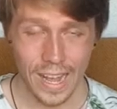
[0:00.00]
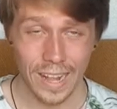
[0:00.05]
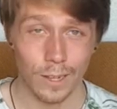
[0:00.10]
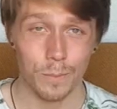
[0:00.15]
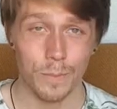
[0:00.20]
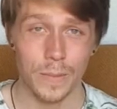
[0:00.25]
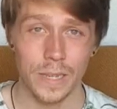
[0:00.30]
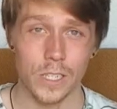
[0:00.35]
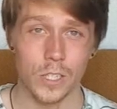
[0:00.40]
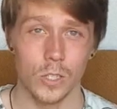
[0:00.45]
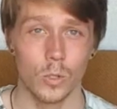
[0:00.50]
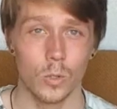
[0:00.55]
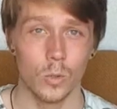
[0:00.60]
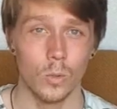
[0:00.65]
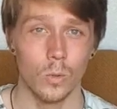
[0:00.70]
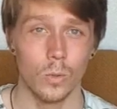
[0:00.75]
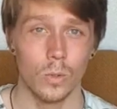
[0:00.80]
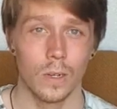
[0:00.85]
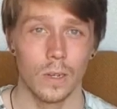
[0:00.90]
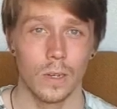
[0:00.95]
help me
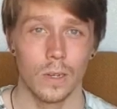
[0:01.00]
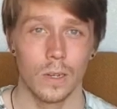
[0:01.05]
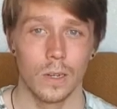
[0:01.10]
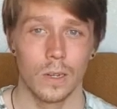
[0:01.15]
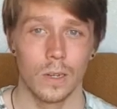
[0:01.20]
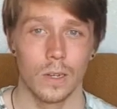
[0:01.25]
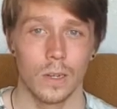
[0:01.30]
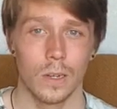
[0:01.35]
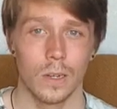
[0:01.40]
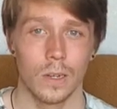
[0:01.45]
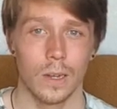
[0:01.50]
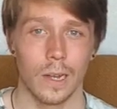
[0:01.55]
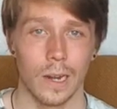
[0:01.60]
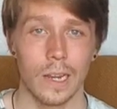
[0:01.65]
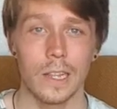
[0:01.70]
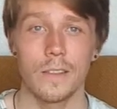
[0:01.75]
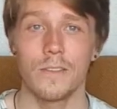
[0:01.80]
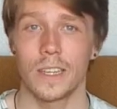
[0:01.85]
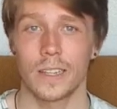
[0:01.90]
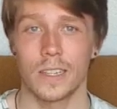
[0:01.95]
to
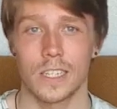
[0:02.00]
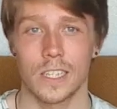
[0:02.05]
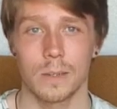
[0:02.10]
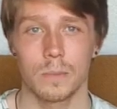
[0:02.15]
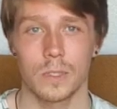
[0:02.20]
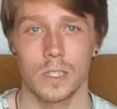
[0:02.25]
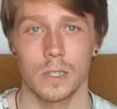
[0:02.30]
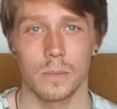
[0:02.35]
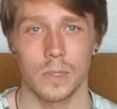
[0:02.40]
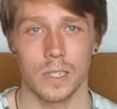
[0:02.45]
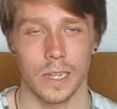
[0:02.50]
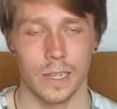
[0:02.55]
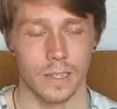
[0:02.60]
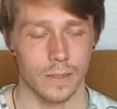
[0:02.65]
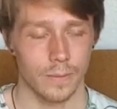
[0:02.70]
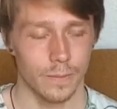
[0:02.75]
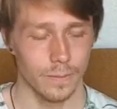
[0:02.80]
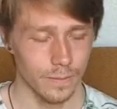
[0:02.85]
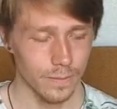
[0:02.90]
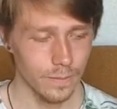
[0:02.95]
alleviate the symptoms
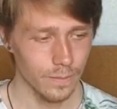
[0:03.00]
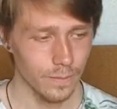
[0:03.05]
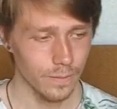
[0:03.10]
and